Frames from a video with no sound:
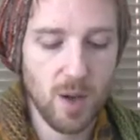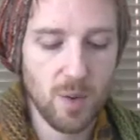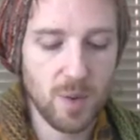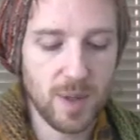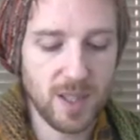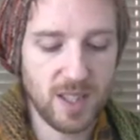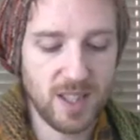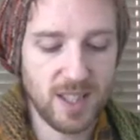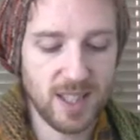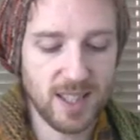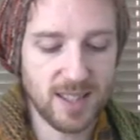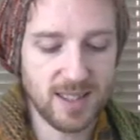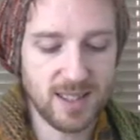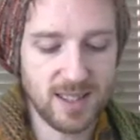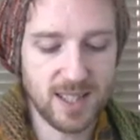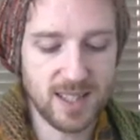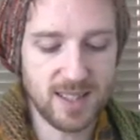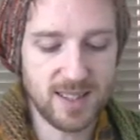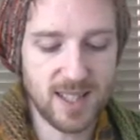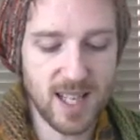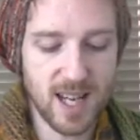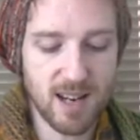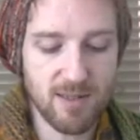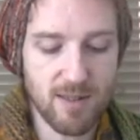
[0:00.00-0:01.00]
which is the
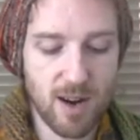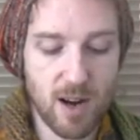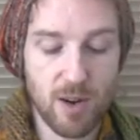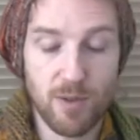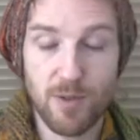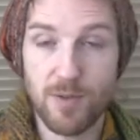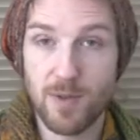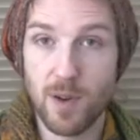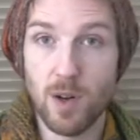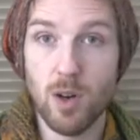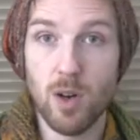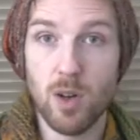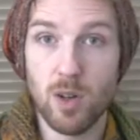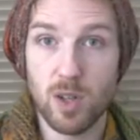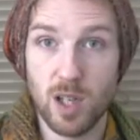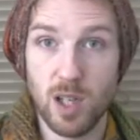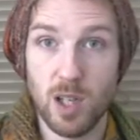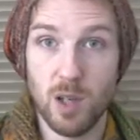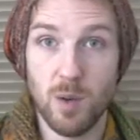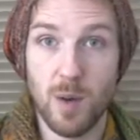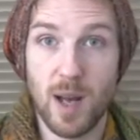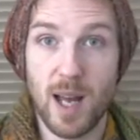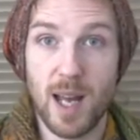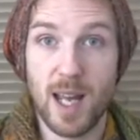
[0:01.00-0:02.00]
04
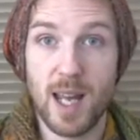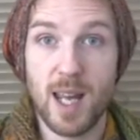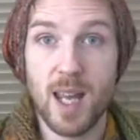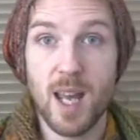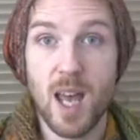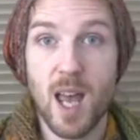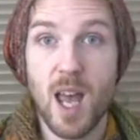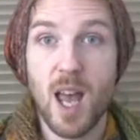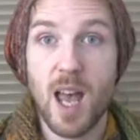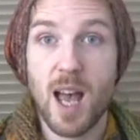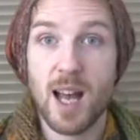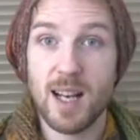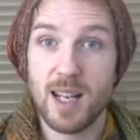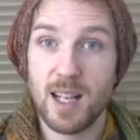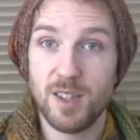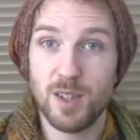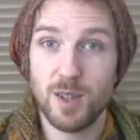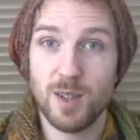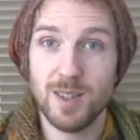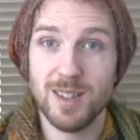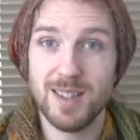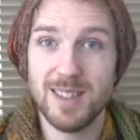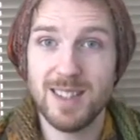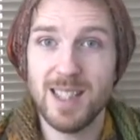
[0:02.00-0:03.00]
colourway, and as
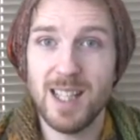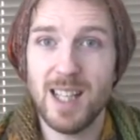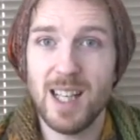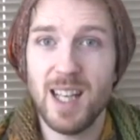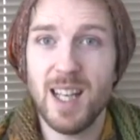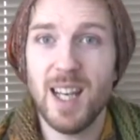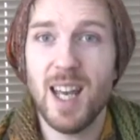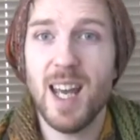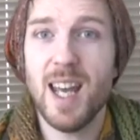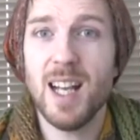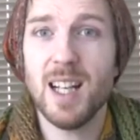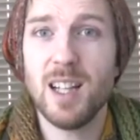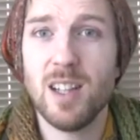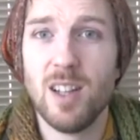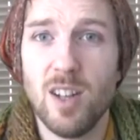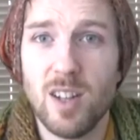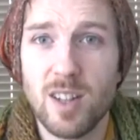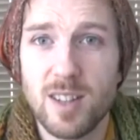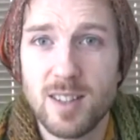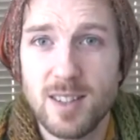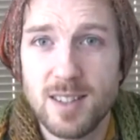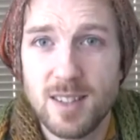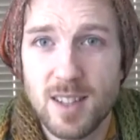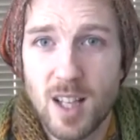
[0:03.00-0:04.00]
you can see, it
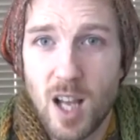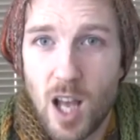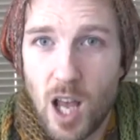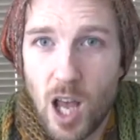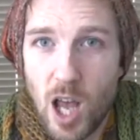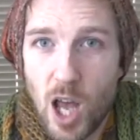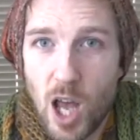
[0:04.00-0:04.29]
looks